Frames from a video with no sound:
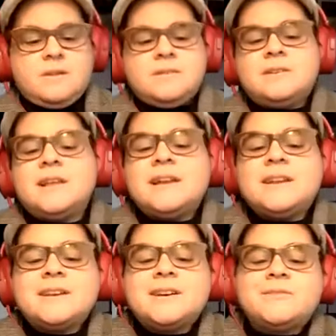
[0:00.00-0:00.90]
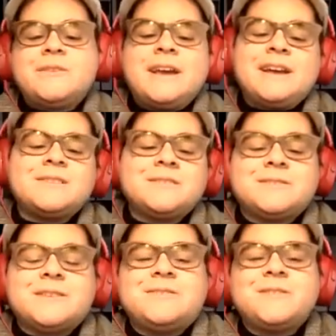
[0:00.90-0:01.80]
The lighting of
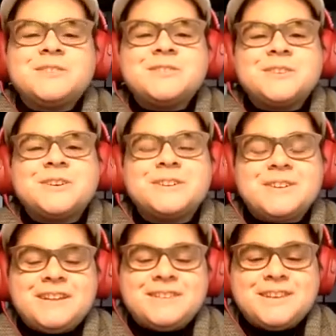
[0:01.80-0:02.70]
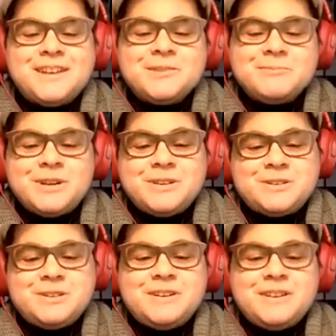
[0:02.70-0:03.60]
candles of concern and
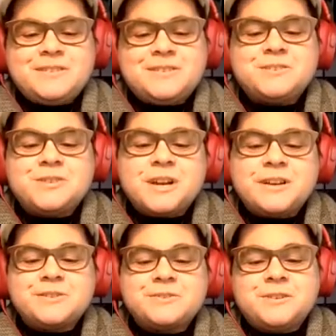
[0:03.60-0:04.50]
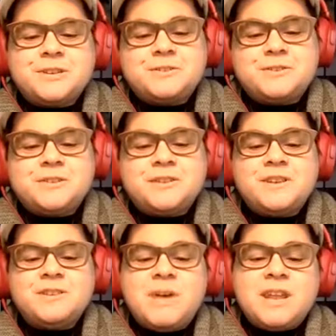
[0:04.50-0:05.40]
celebration is a cherished tradition
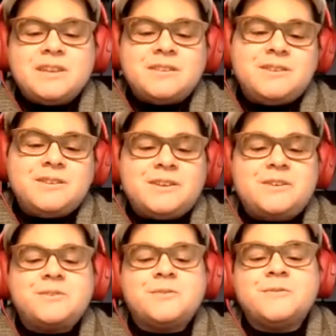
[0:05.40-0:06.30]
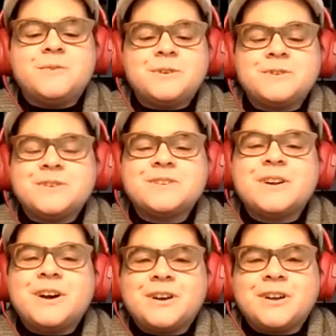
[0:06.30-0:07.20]
in many Unitarian Universalist
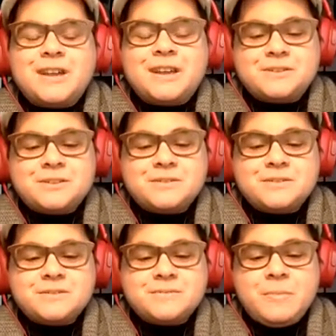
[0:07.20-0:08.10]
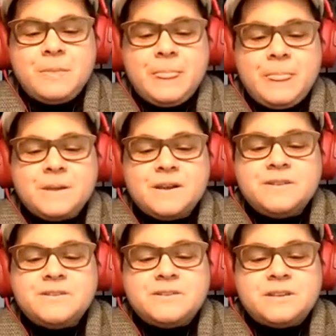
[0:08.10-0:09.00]
congregations.
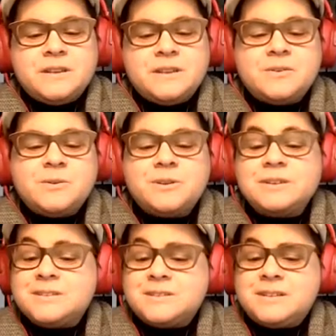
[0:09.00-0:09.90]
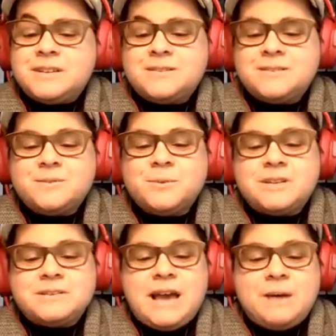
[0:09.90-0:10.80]
In seeing or listening to what
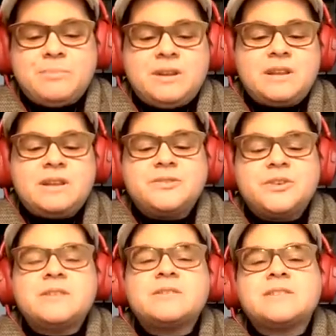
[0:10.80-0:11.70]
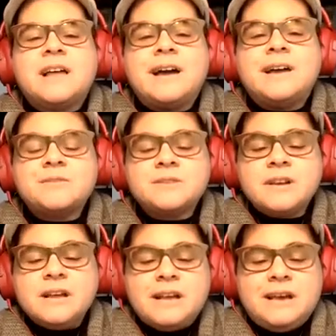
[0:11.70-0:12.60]
is happening in each other's lives,
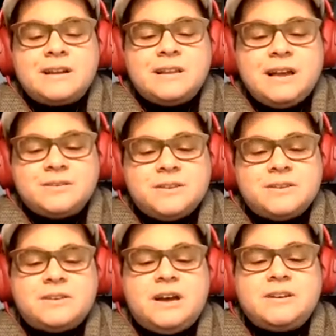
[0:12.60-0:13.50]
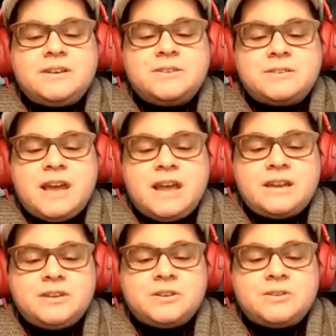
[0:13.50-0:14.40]
it allows us to understand
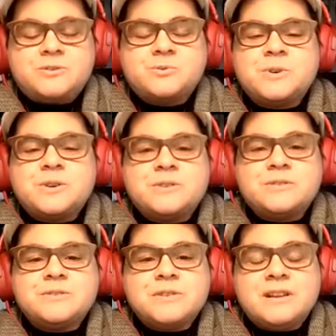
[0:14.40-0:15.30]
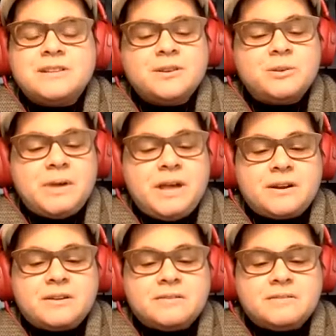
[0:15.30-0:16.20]
each other's worlds a little
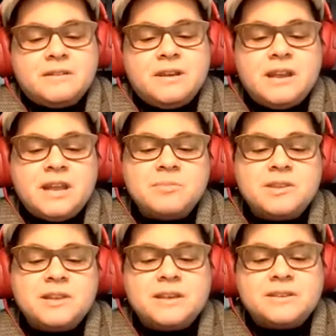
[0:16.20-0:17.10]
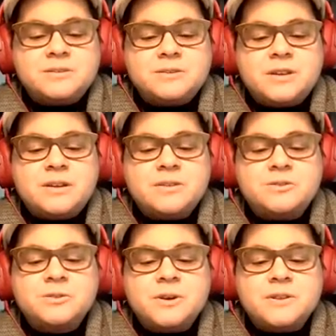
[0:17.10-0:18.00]
better, enabling us to share the
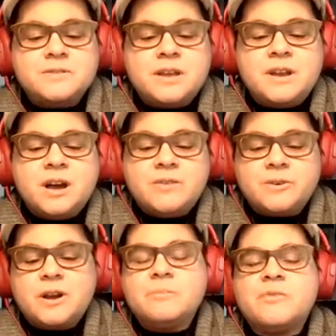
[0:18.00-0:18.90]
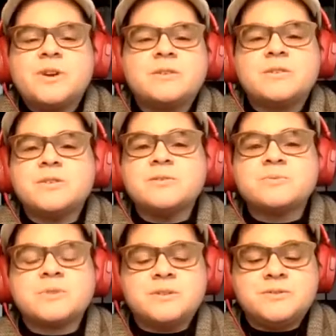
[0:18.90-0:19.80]
joys and offer comfort to those
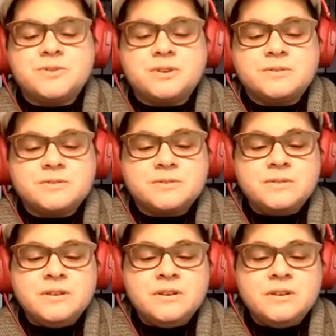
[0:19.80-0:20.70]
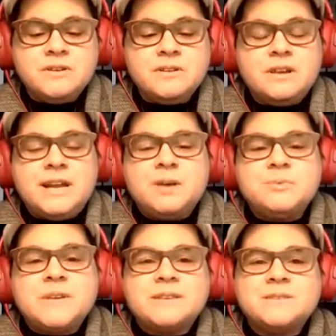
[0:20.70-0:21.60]
with concerns. It
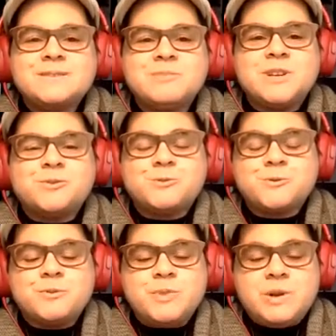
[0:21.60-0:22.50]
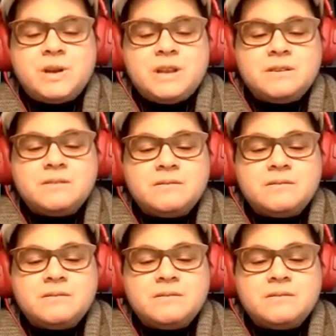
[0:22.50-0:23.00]
helps us to be a true community.